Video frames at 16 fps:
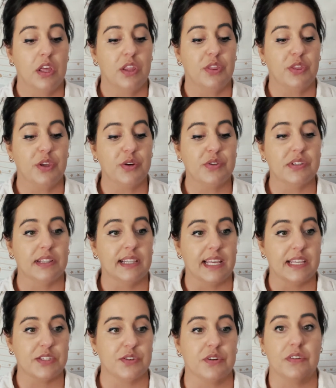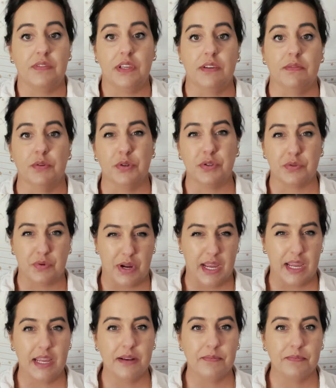there's a lesser of evils,
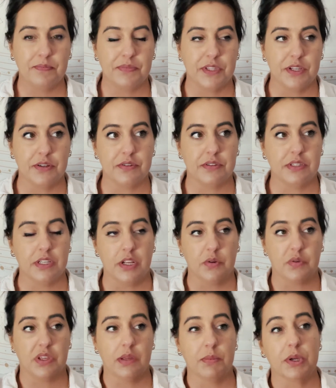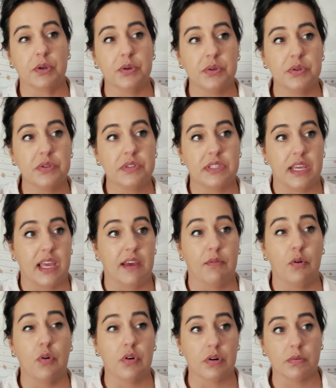right? There's, you know, chemicals that have
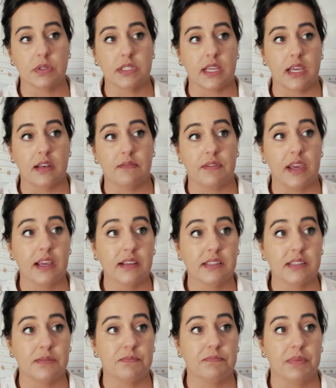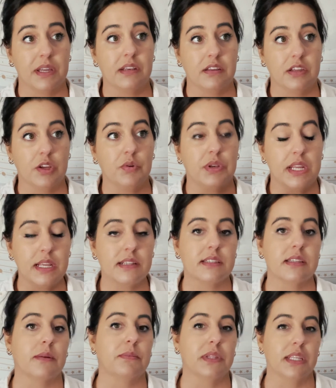horrible side effects, but you need
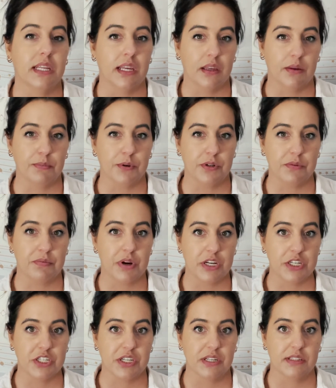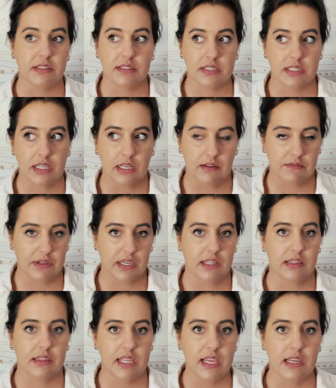something to help your depression. It's a
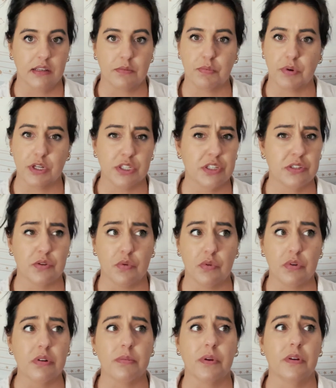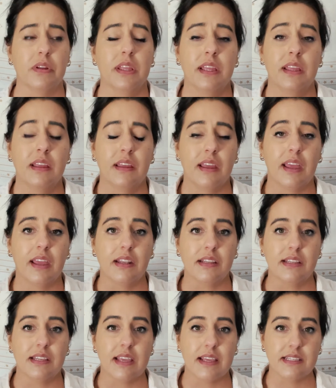significant thing. Depression's horrible,
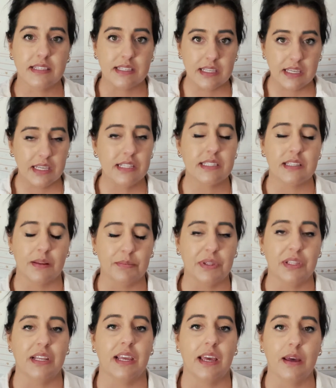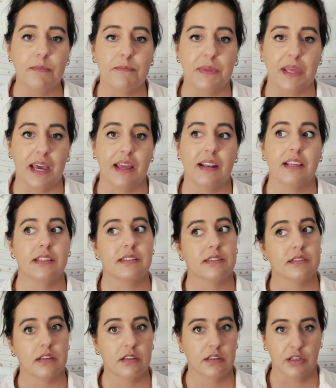and seeking something to help that
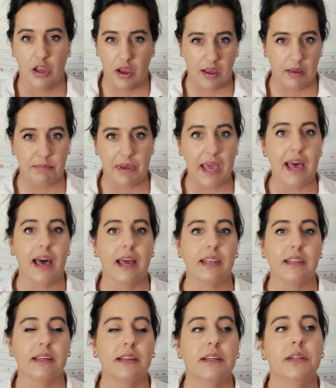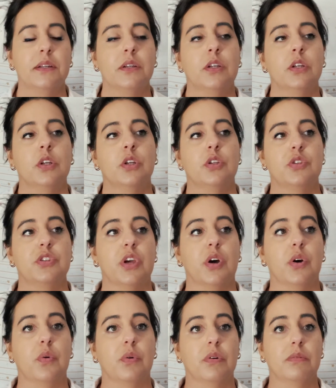is not bad.
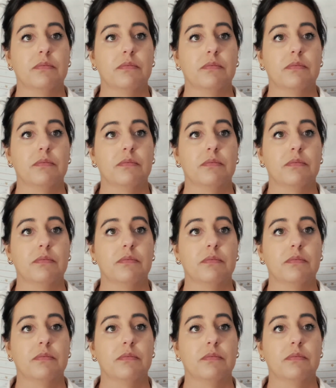So